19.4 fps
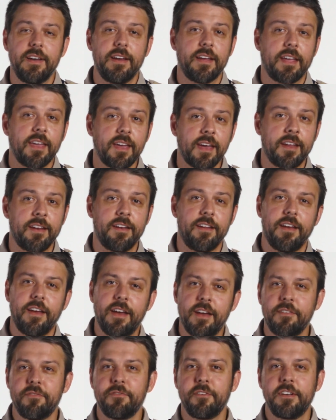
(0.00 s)
Again,
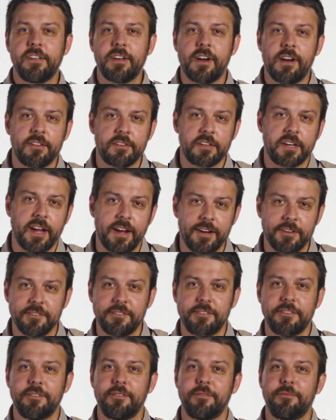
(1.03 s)
every dollar
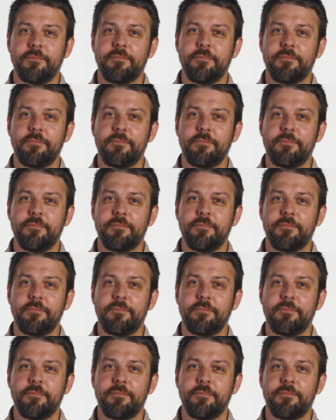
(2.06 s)
counts.